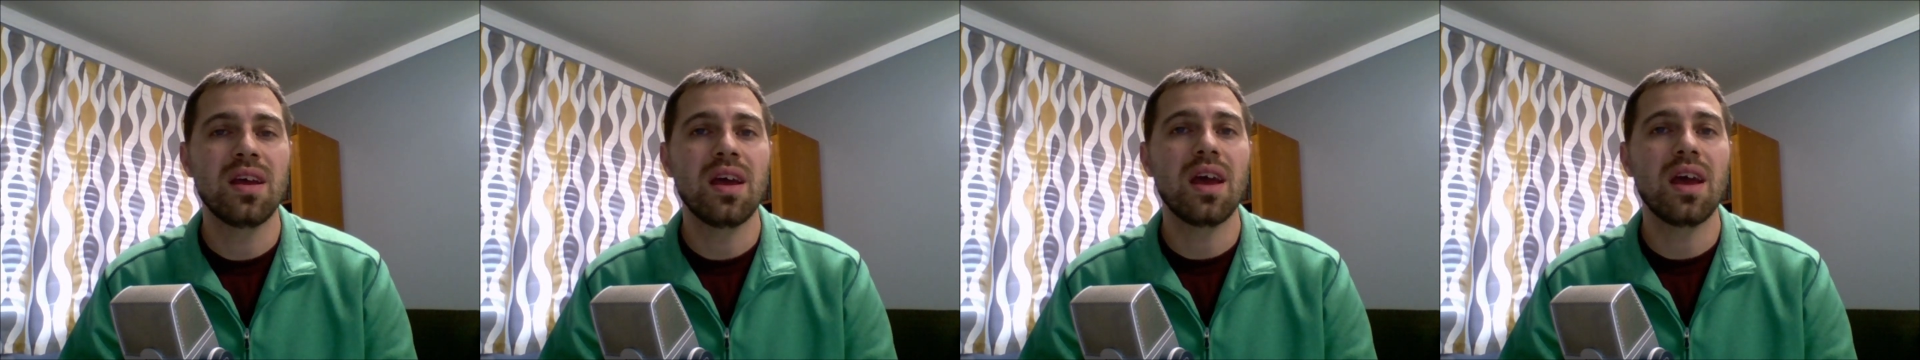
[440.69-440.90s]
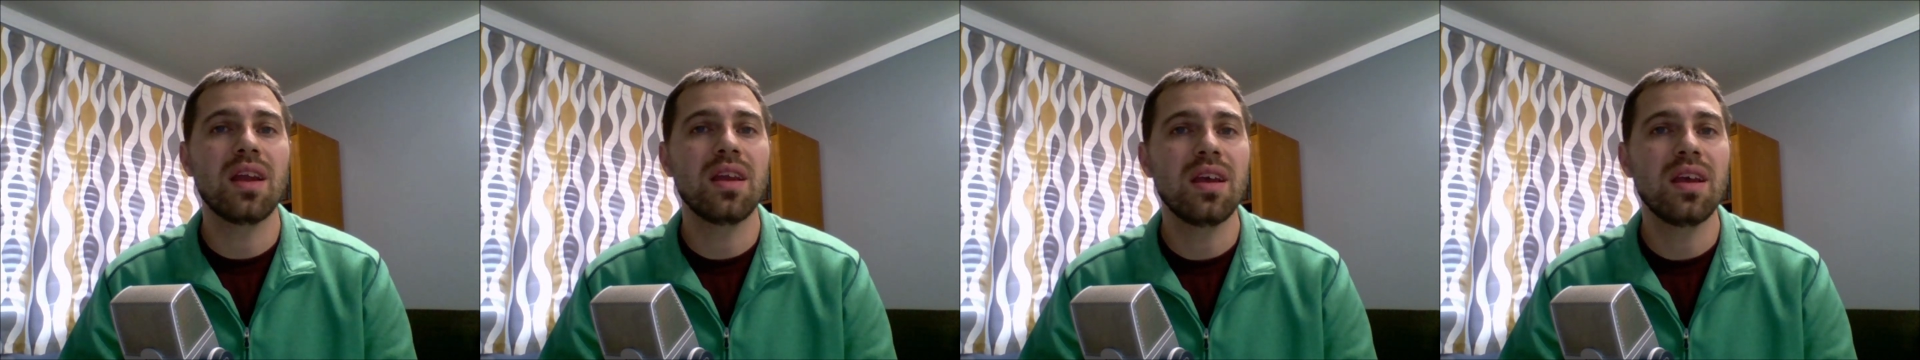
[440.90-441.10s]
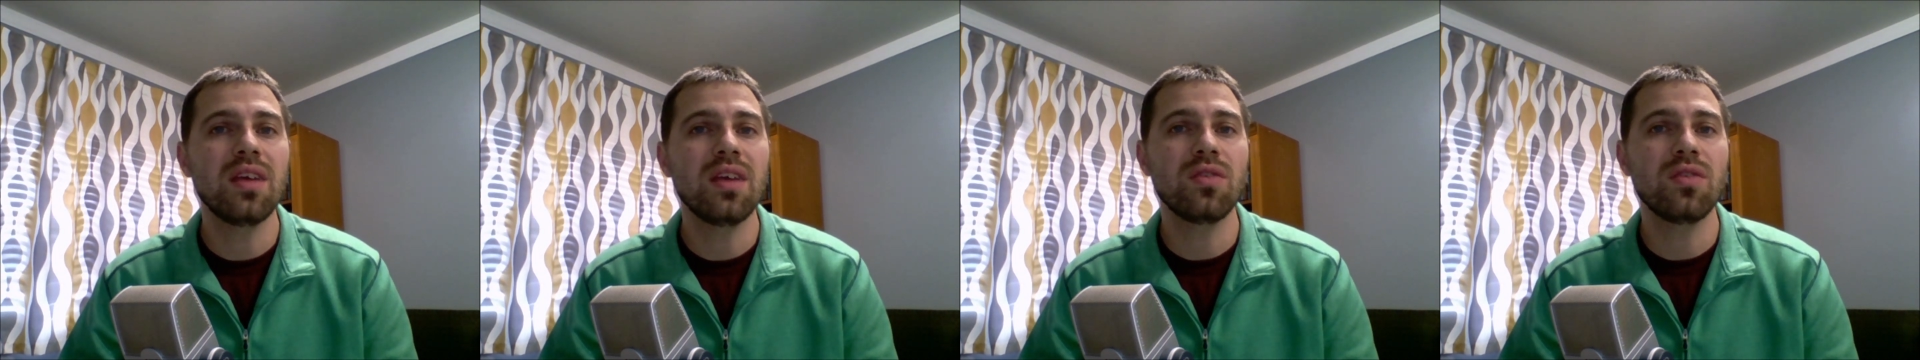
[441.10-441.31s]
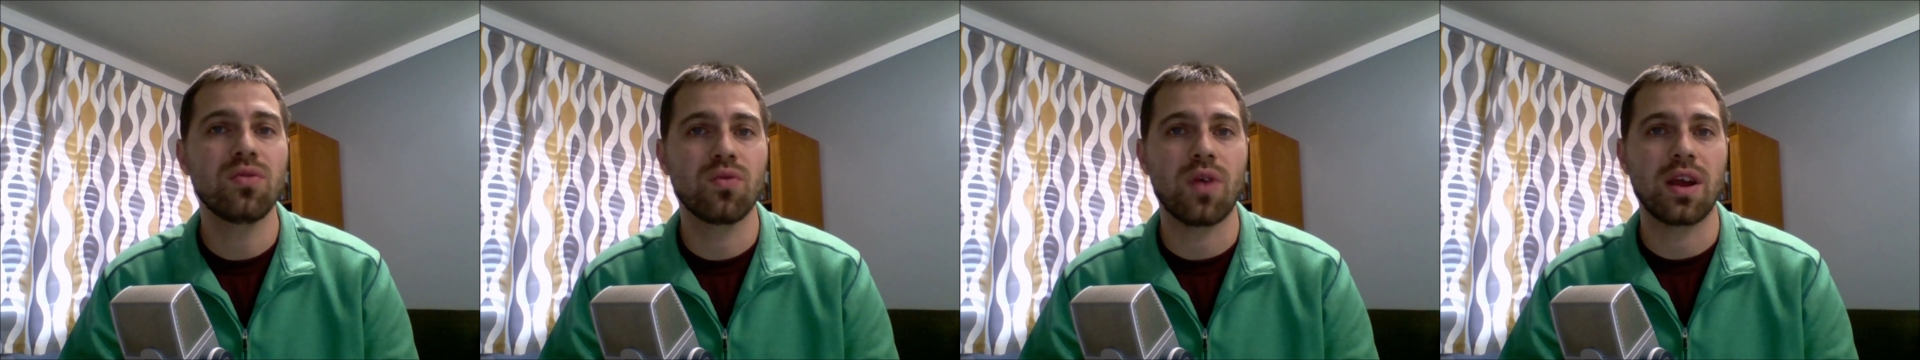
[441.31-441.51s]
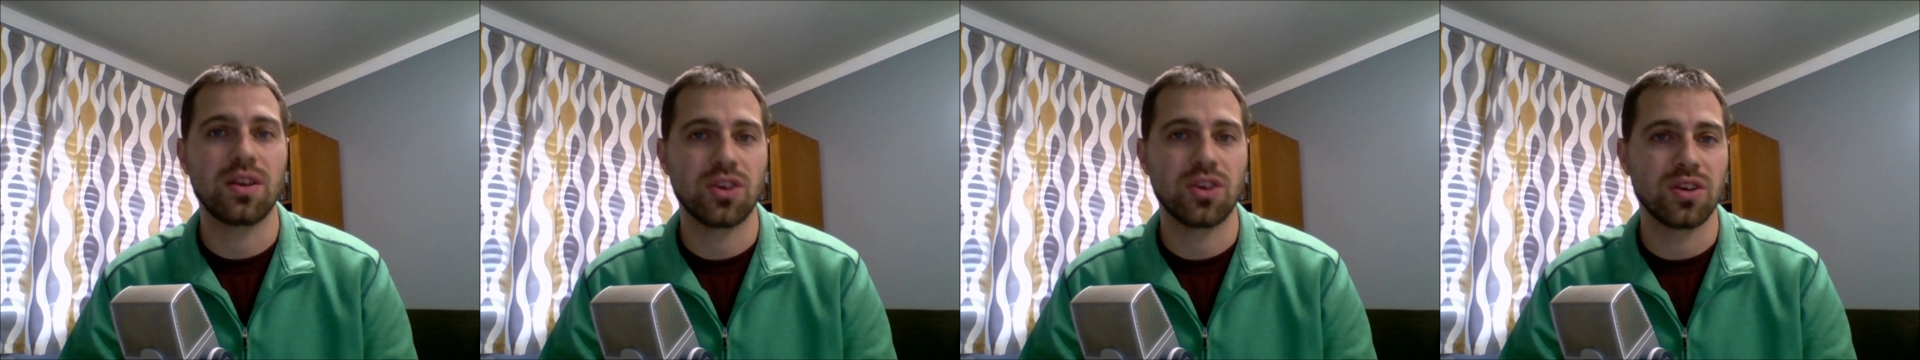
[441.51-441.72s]
and His
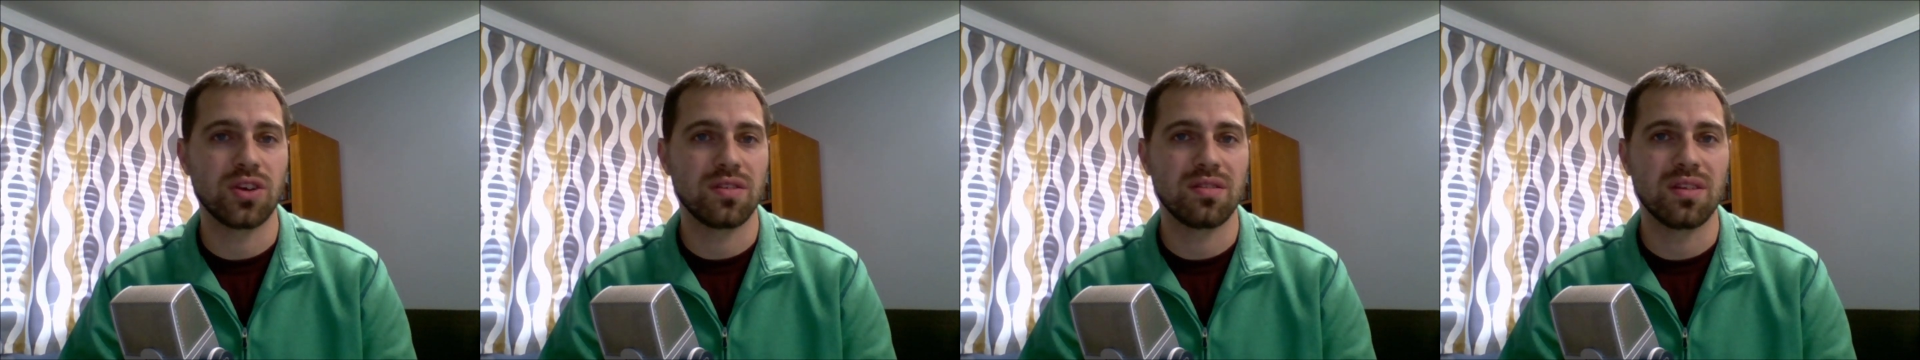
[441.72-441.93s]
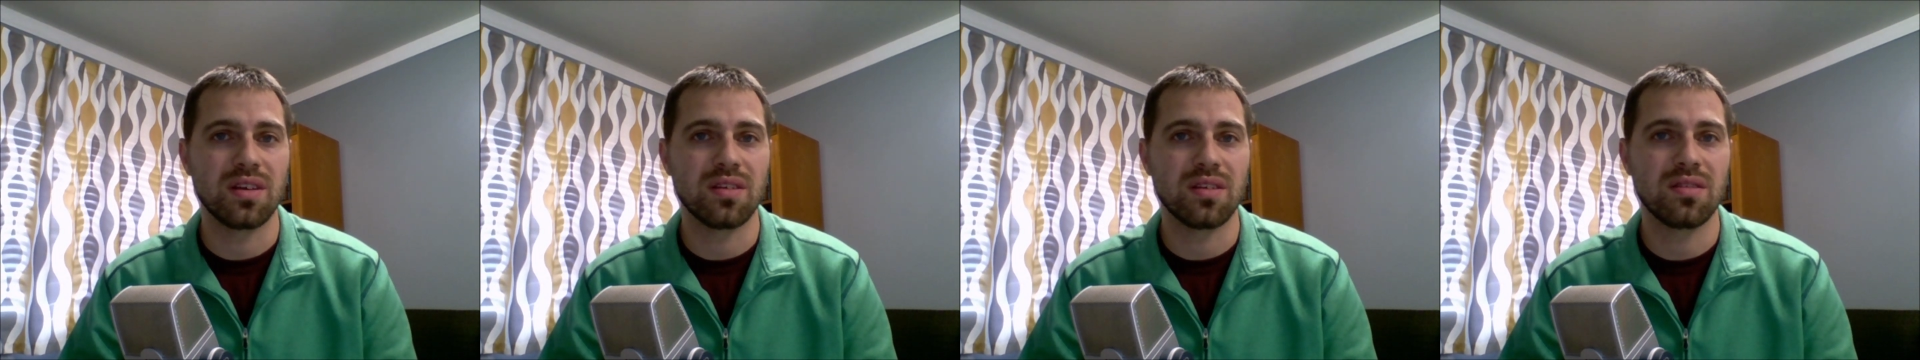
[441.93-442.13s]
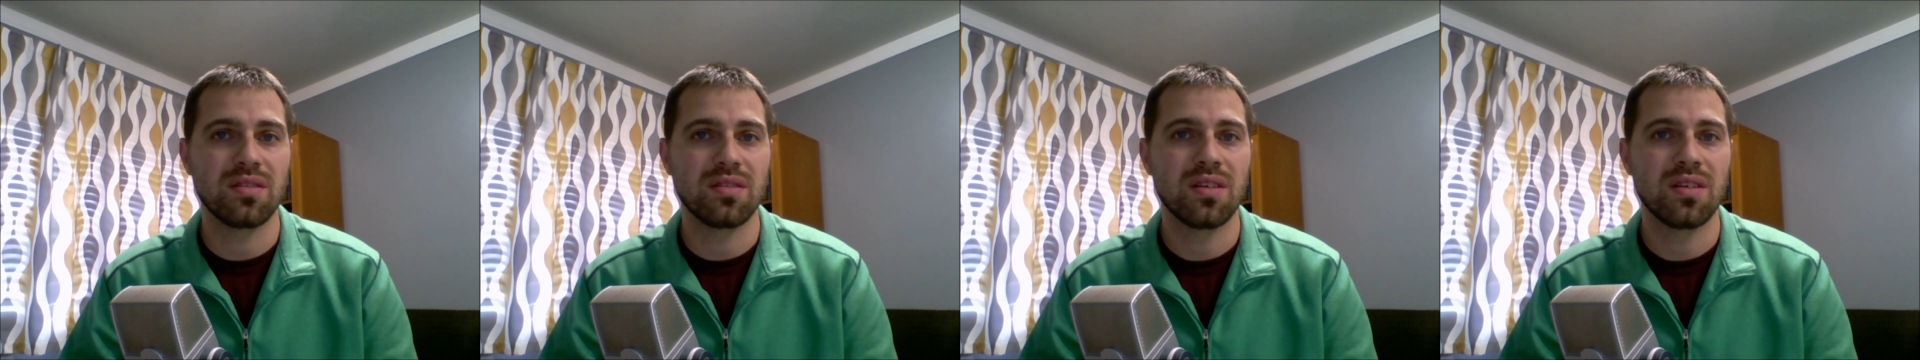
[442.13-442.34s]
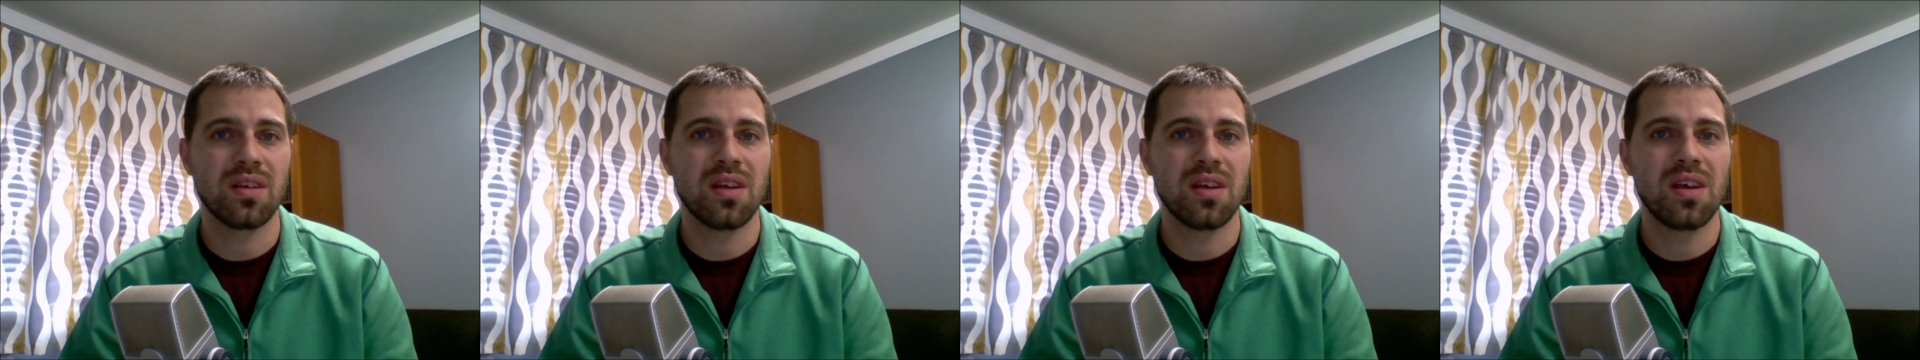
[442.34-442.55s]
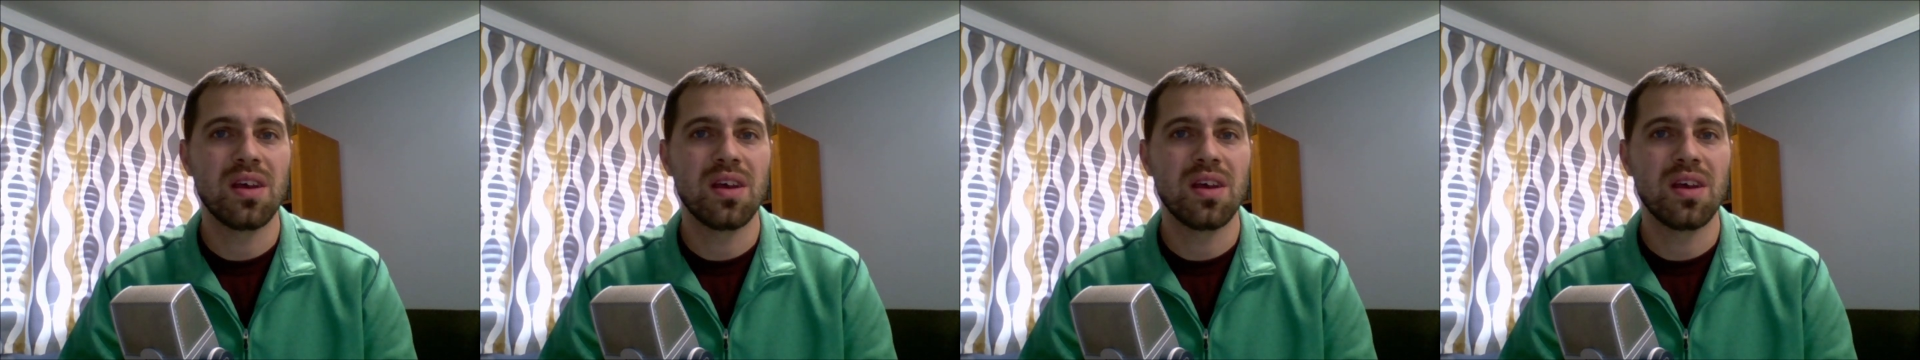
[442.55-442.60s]
righteousness,